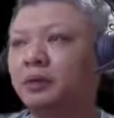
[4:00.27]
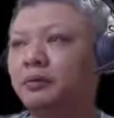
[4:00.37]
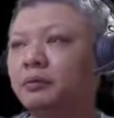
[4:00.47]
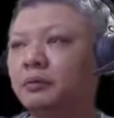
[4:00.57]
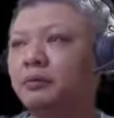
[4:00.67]

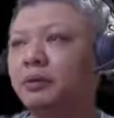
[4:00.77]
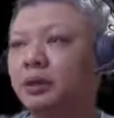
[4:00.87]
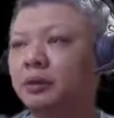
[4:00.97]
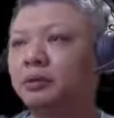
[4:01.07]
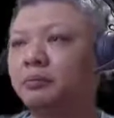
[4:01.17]
If
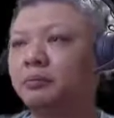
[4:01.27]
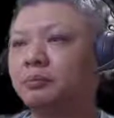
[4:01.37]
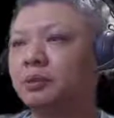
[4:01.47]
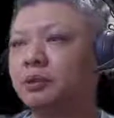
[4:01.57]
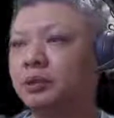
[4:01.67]

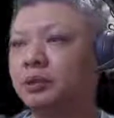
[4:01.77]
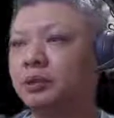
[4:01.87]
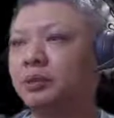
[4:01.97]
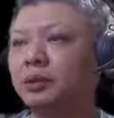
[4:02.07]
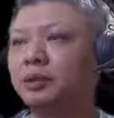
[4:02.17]
black
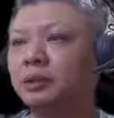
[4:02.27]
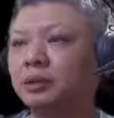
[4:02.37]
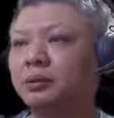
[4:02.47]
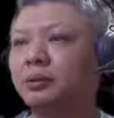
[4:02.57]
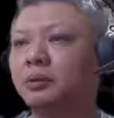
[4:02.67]
continued with
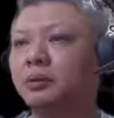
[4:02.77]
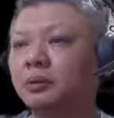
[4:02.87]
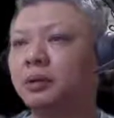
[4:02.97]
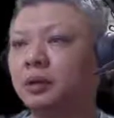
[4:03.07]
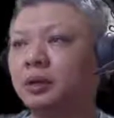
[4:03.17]

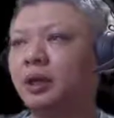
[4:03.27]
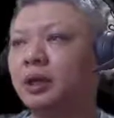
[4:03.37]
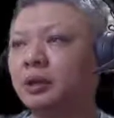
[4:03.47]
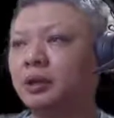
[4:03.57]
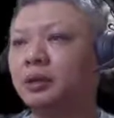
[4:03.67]
the
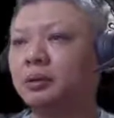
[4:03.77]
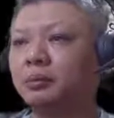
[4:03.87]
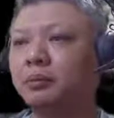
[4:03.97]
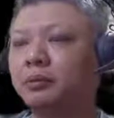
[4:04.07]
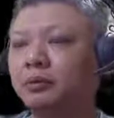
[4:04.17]
cannon,
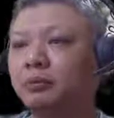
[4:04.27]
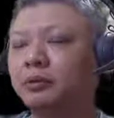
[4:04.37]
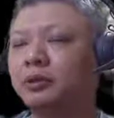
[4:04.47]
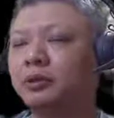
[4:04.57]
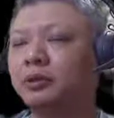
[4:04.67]
it
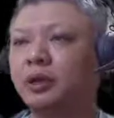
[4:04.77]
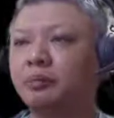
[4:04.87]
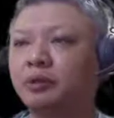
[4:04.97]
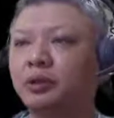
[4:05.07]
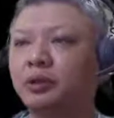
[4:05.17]
will simply
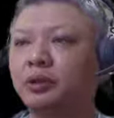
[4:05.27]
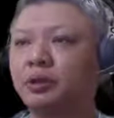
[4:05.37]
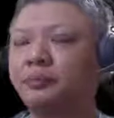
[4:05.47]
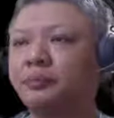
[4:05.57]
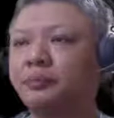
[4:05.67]
capture
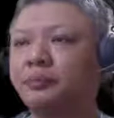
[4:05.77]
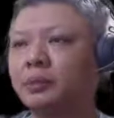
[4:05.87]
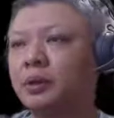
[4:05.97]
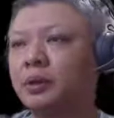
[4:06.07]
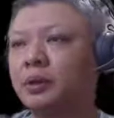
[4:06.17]
the
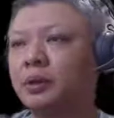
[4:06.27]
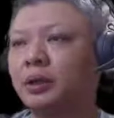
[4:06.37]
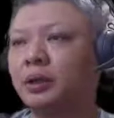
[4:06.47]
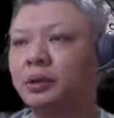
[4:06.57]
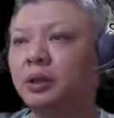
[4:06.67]

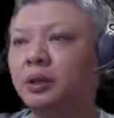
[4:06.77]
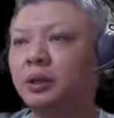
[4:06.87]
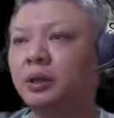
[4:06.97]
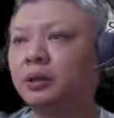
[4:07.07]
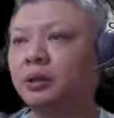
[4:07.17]
cannon,
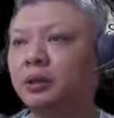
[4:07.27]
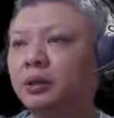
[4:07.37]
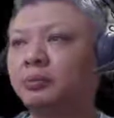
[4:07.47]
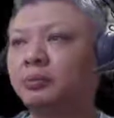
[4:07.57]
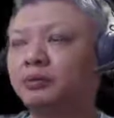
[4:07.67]
and this
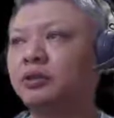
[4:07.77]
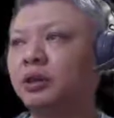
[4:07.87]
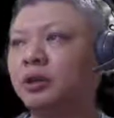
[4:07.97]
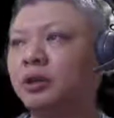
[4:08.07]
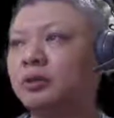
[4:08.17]
would be a four
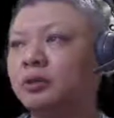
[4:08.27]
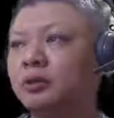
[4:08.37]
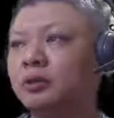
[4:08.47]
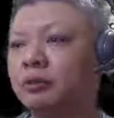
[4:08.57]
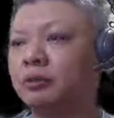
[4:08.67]

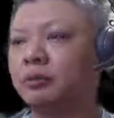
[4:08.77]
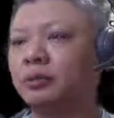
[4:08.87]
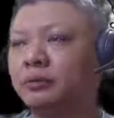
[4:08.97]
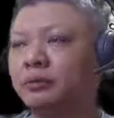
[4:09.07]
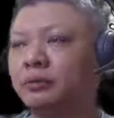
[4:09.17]
chariot
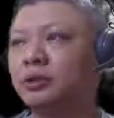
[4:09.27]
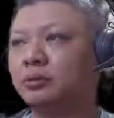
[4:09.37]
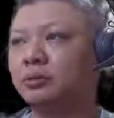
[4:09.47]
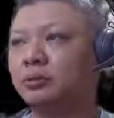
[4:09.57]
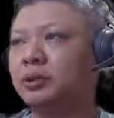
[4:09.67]
rendezvous
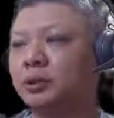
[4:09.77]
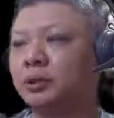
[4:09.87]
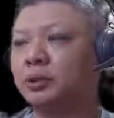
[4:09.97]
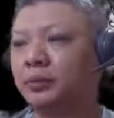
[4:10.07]
situation.